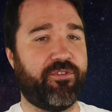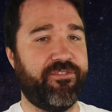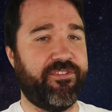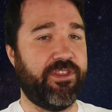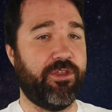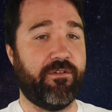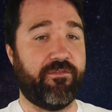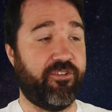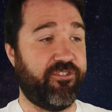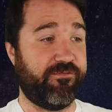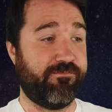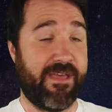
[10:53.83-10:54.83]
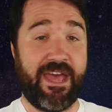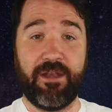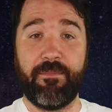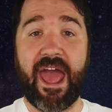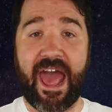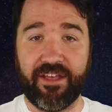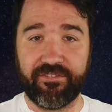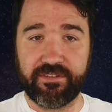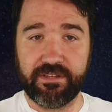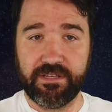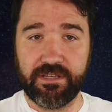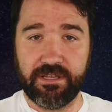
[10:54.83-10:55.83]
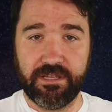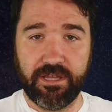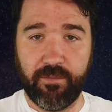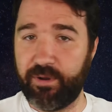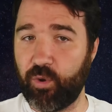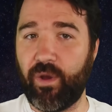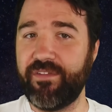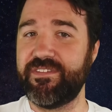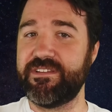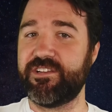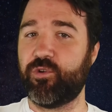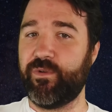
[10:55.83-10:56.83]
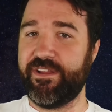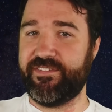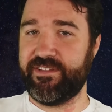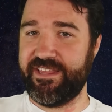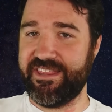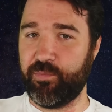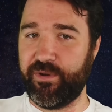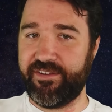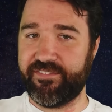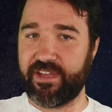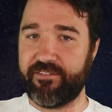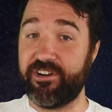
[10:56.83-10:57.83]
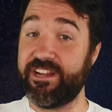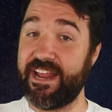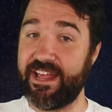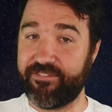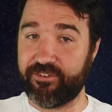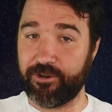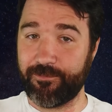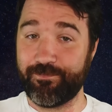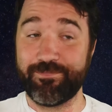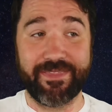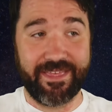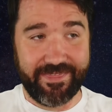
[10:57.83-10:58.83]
particles in the universe had mass. But it wasn't until recently that we discovered an answer: